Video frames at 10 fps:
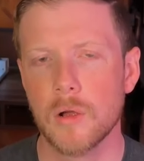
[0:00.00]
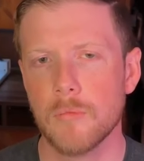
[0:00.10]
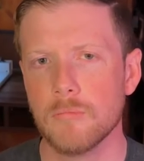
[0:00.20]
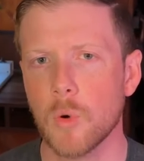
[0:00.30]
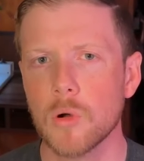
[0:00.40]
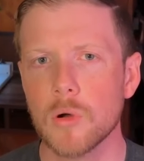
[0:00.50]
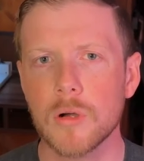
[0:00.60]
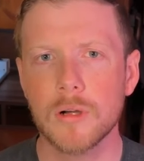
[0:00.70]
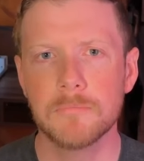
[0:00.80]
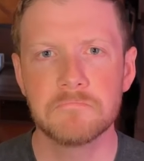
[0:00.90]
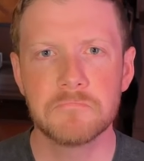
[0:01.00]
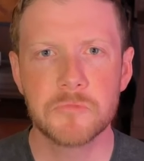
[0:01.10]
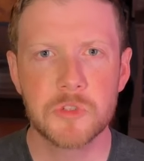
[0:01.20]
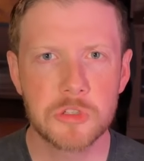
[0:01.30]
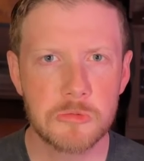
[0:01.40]
more
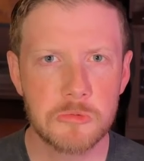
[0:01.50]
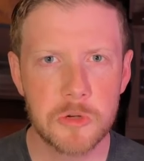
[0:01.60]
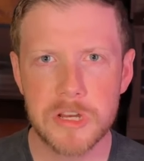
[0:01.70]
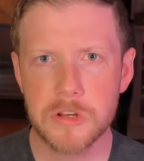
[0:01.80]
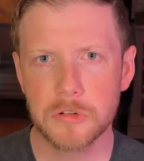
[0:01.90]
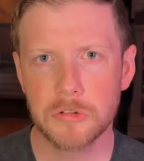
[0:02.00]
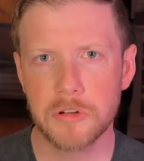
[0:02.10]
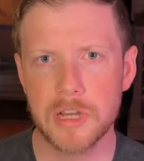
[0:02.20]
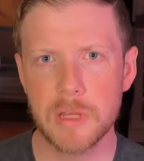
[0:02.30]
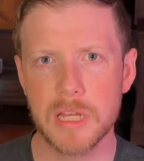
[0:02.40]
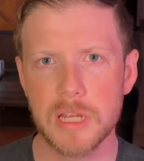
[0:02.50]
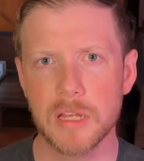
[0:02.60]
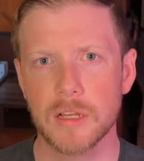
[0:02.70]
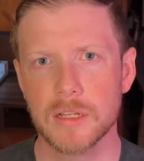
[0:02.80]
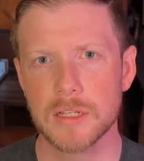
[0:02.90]
sweet, creamy
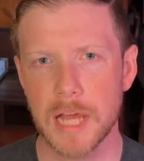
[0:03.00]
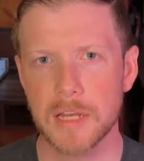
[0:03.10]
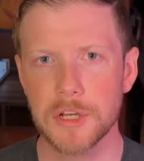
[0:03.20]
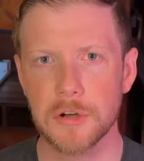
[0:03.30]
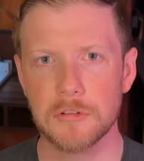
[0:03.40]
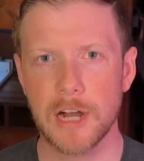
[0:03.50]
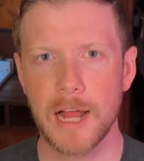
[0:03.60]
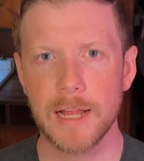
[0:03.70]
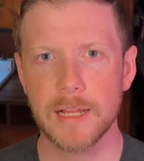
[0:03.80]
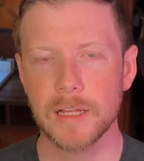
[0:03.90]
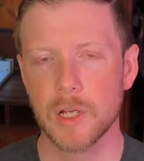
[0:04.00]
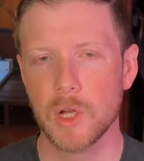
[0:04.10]
10-year rye